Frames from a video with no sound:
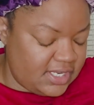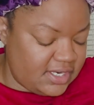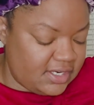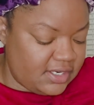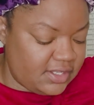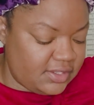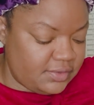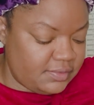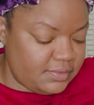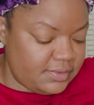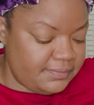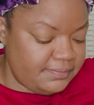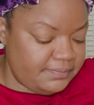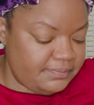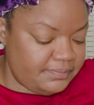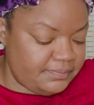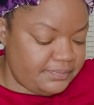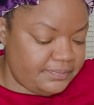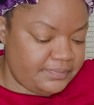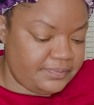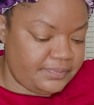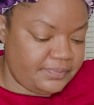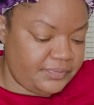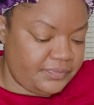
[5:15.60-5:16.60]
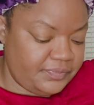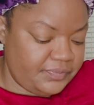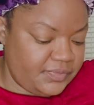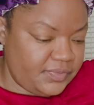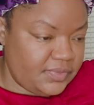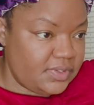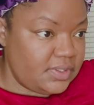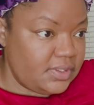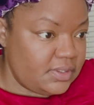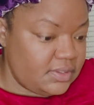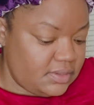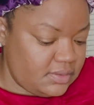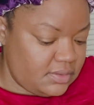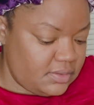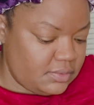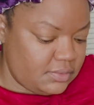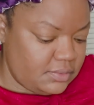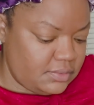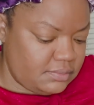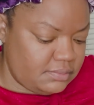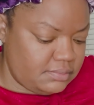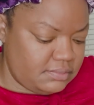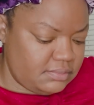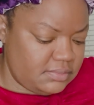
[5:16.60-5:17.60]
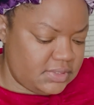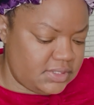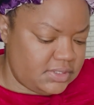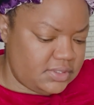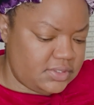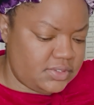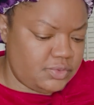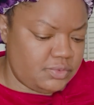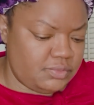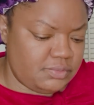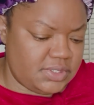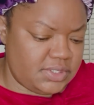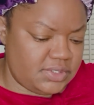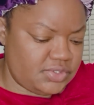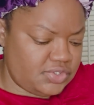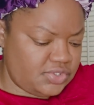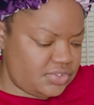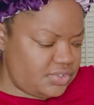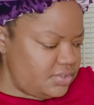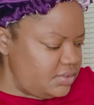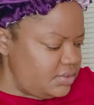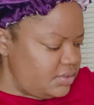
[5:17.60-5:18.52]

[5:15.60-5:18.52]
another one. Oh, that's too much.